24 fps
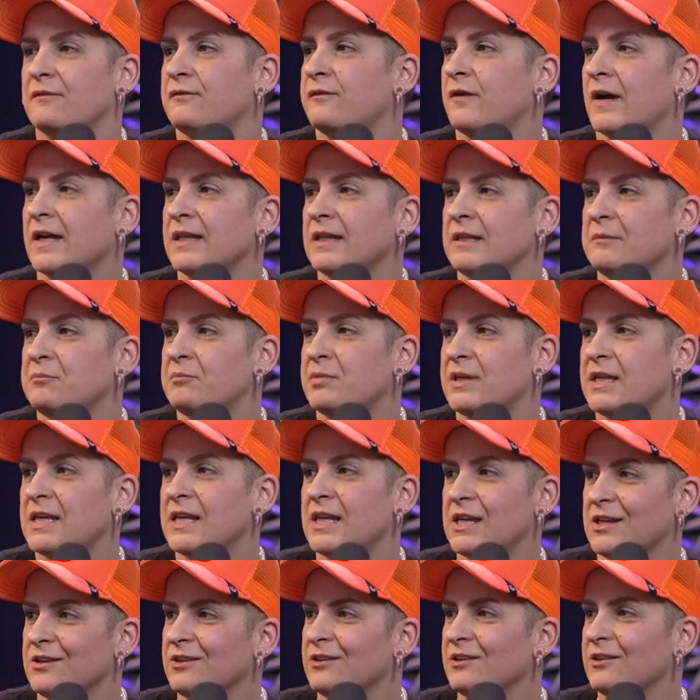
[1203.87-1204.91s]
finally be
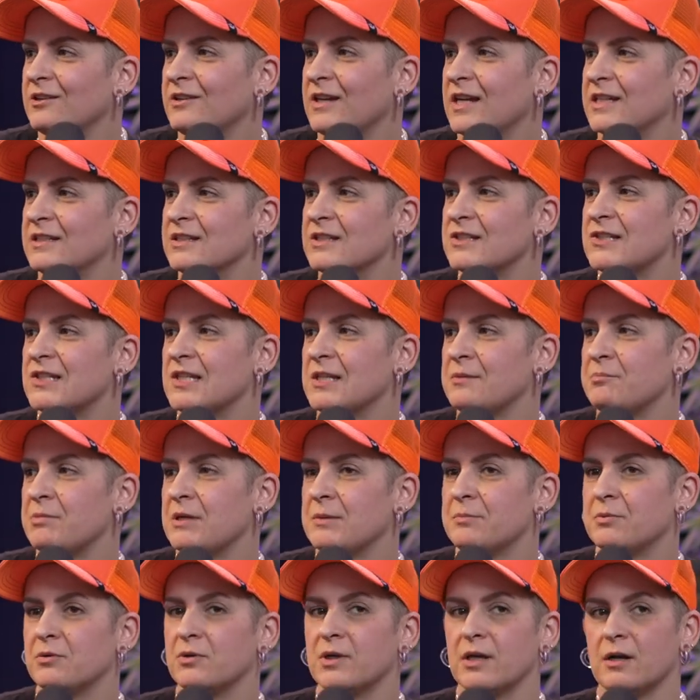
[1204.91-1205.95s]
here and to see
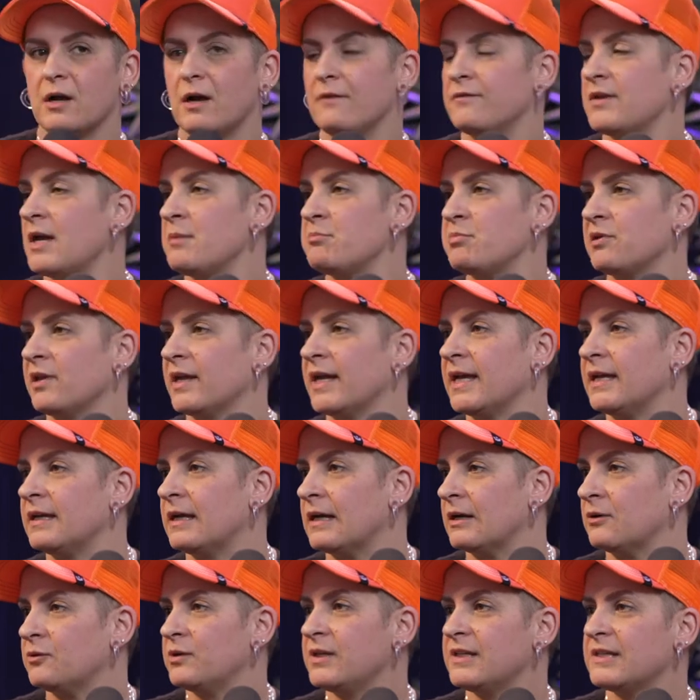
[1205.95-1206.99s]
people get off that plane
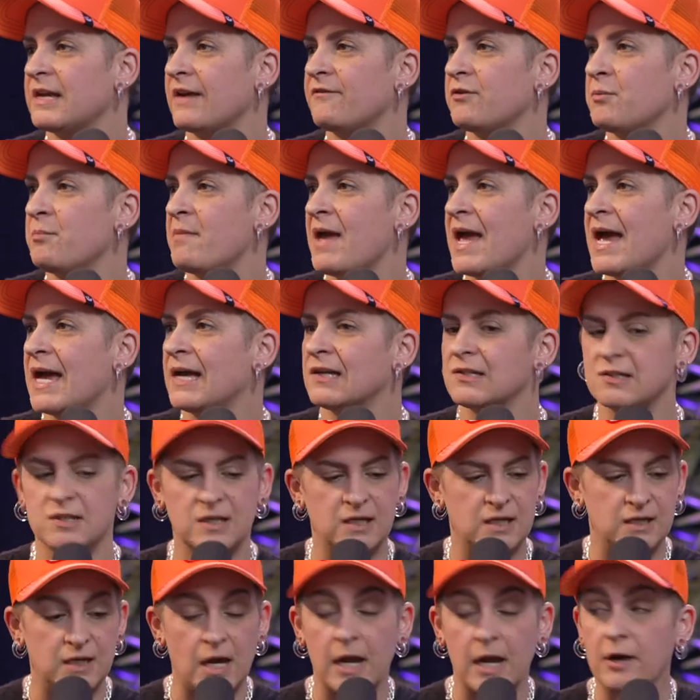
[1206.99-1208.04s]
and only to have a mask.
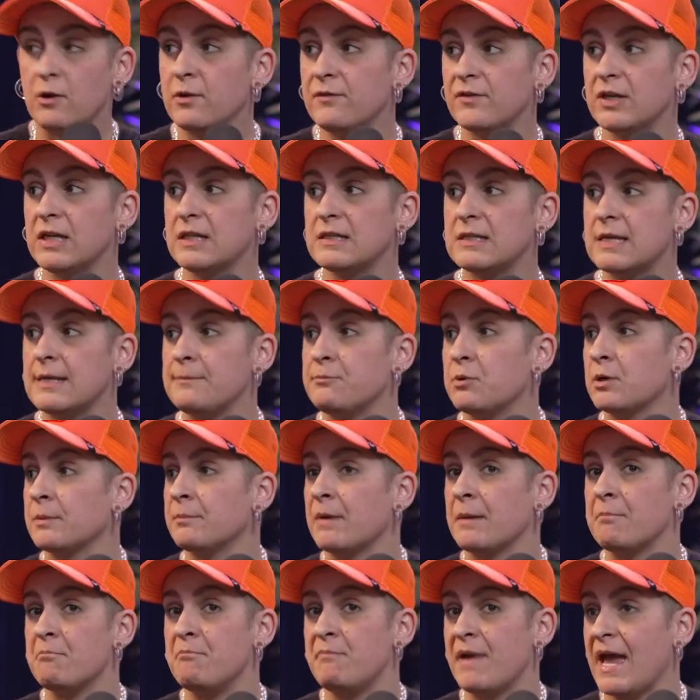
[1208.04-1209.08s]
And I don't even need to keep one in
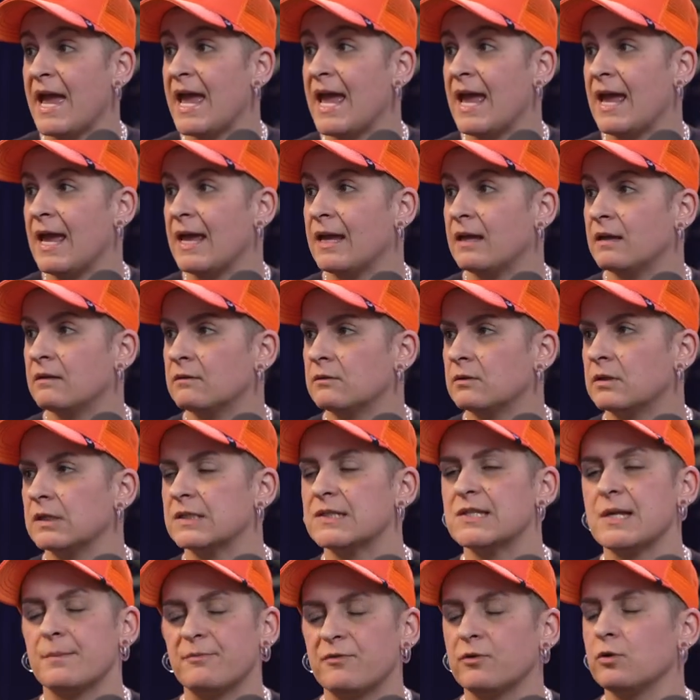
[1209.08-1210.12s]
my bag,
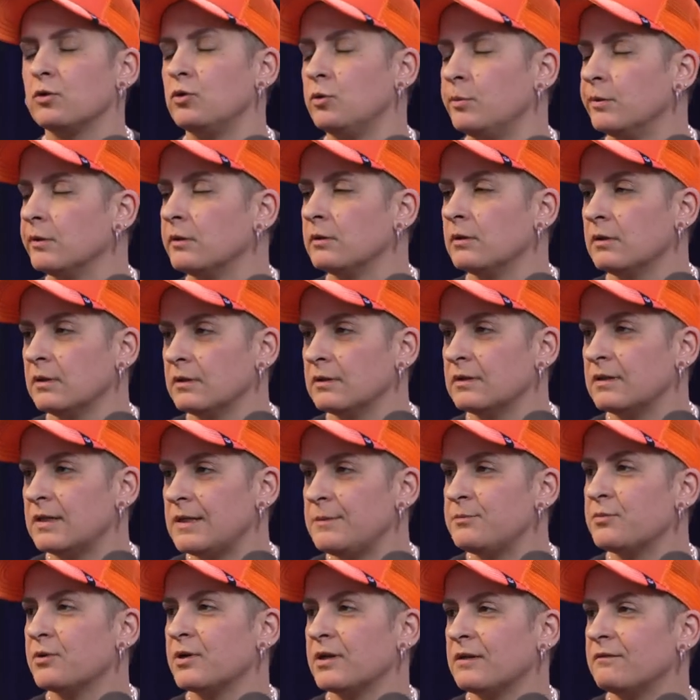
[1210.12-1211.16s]
except for Uber.
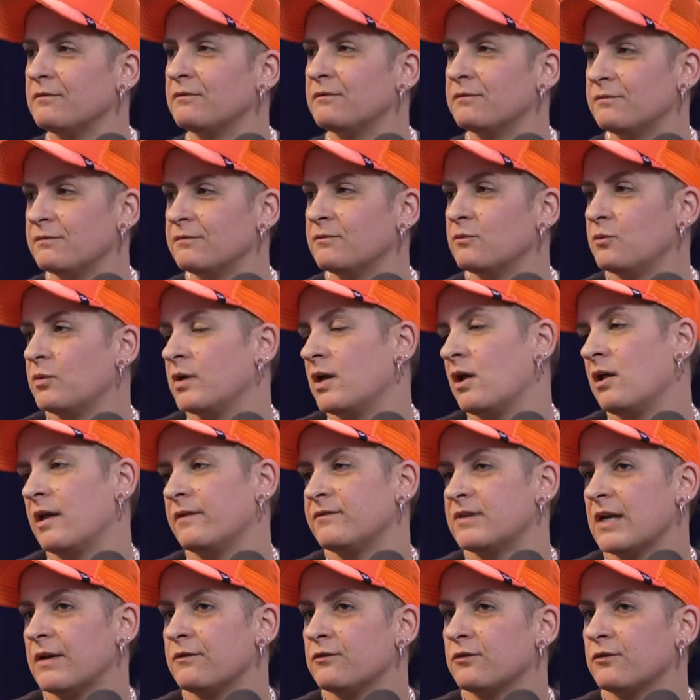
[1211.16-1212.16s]
We all have to have